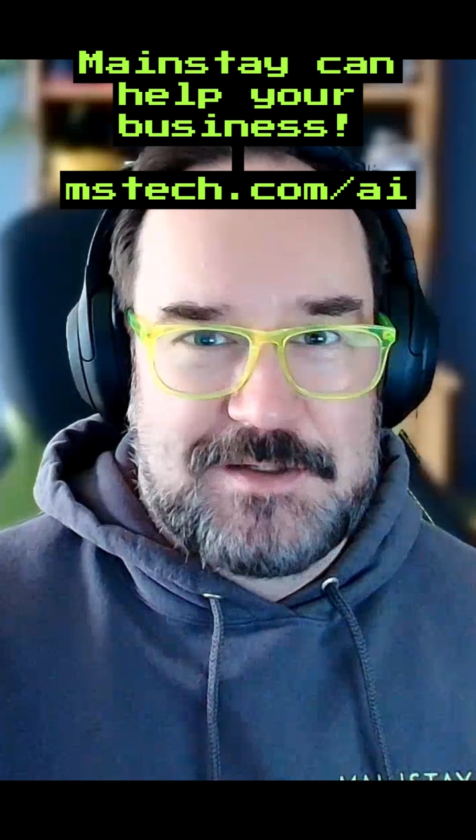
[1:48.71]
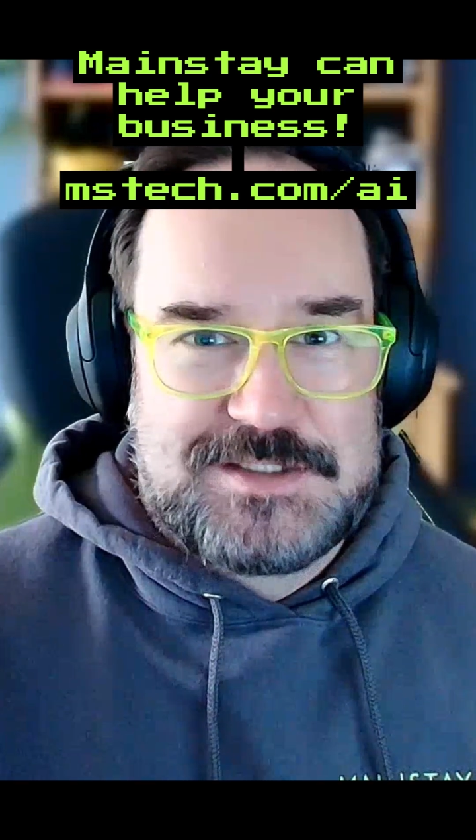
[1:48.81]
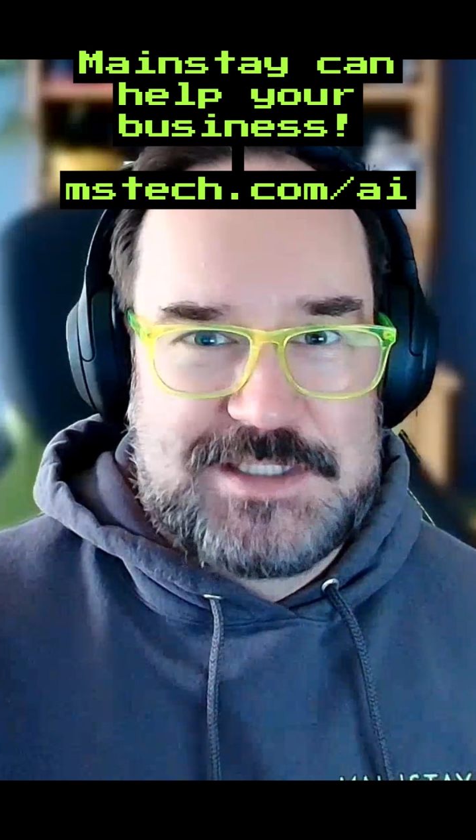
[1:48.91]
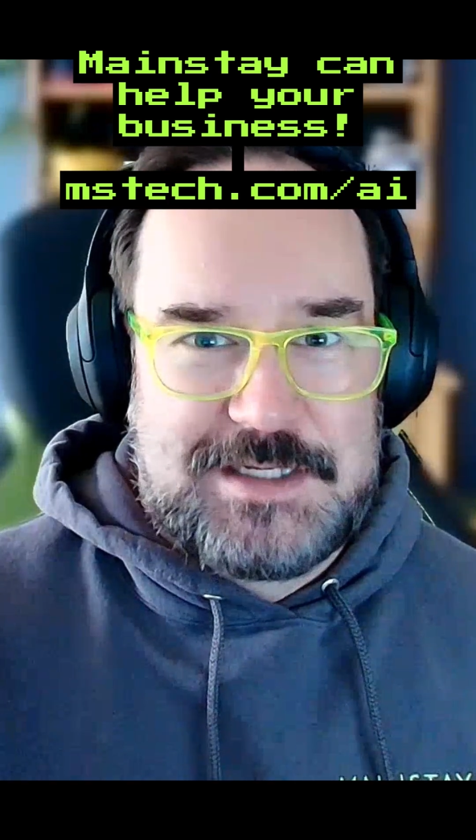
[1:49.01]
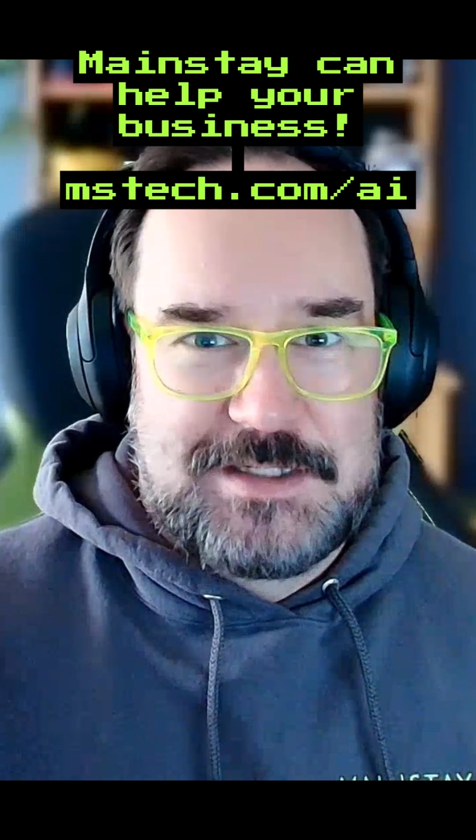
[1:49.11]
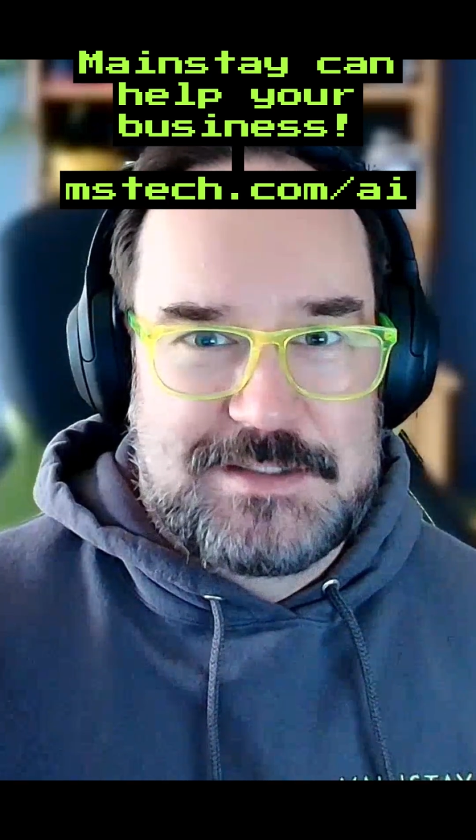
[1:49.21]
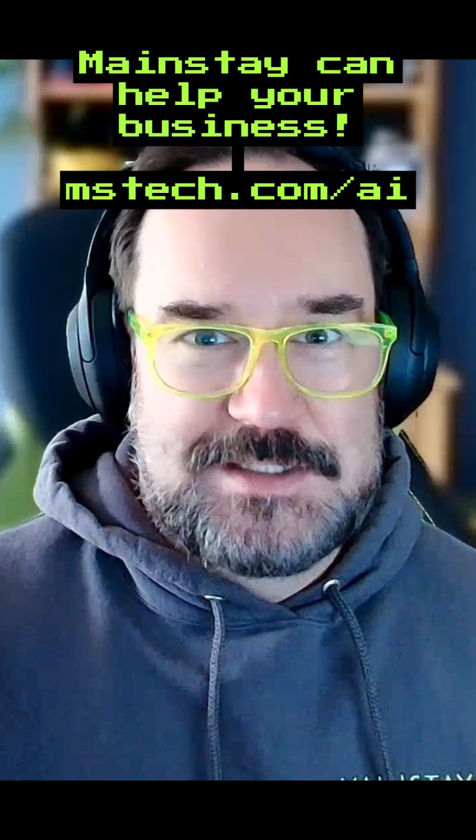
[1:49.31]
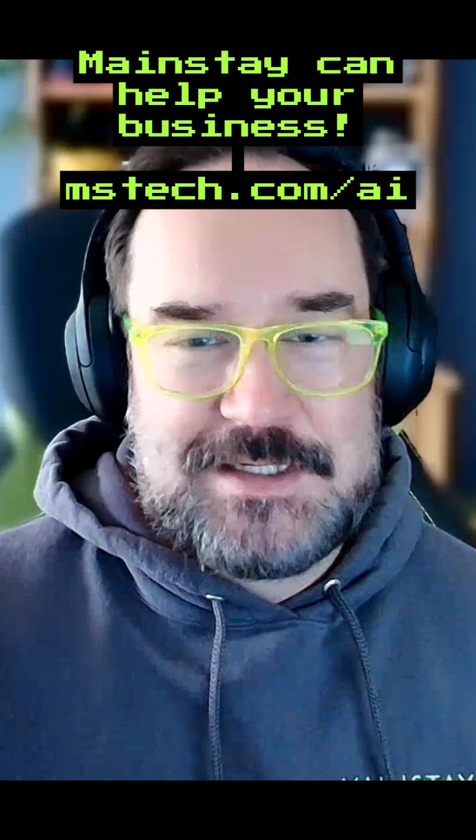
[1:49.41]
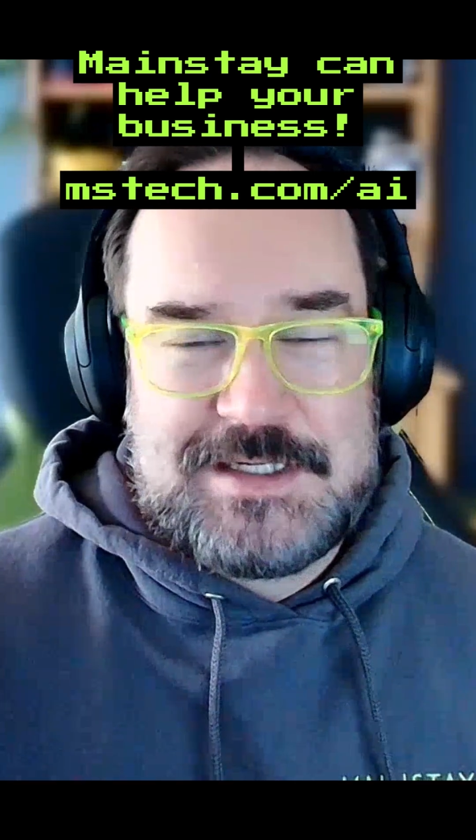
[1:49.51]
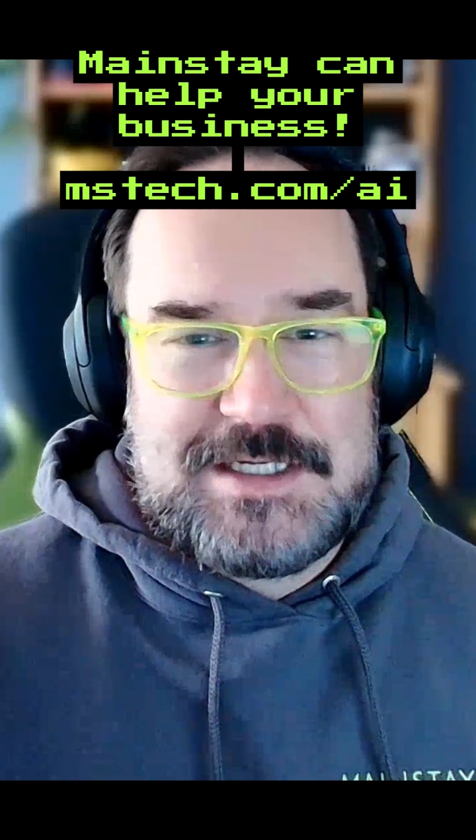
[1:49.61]

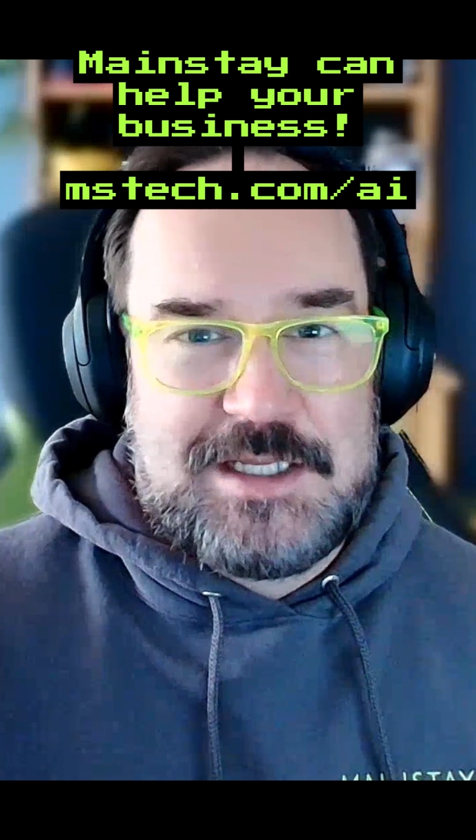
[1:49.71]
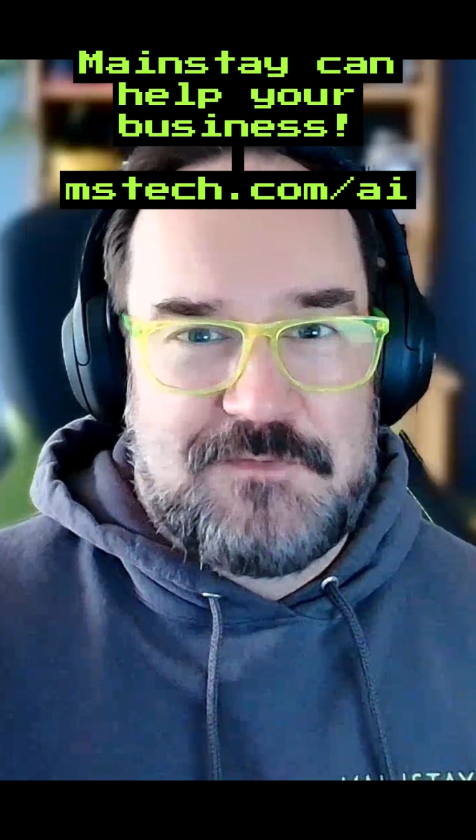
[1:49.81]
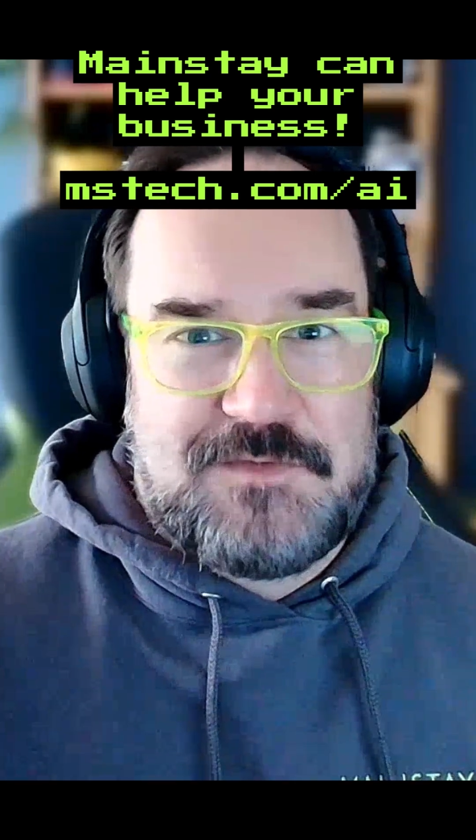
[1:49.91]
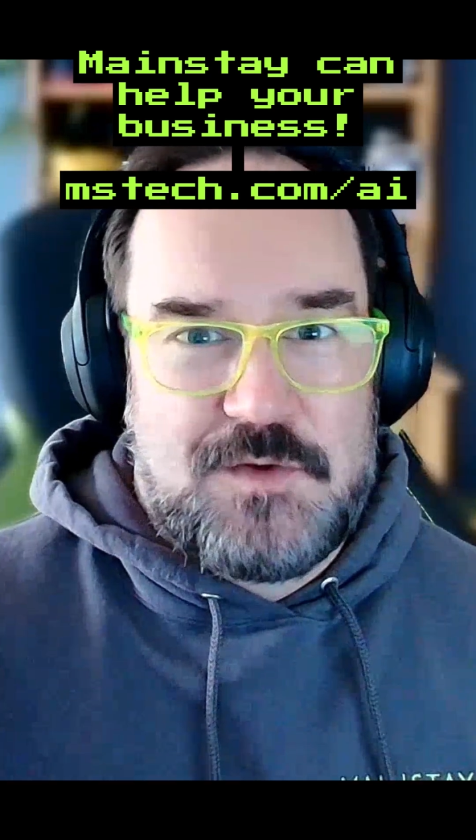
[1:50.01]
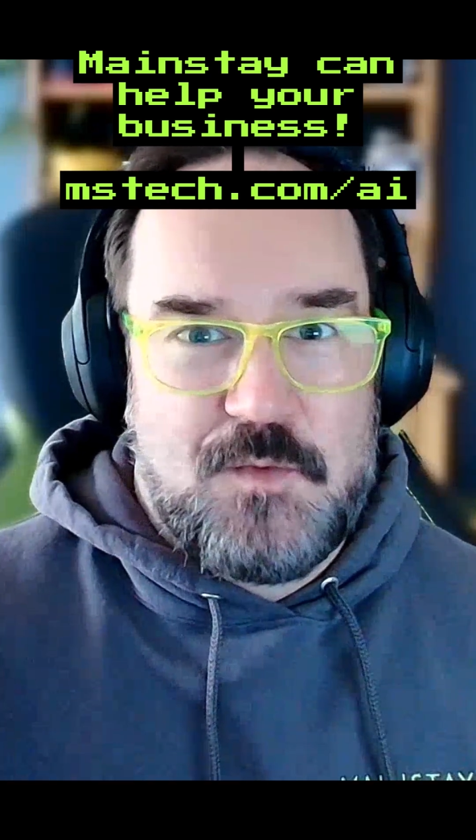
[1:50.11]
understand if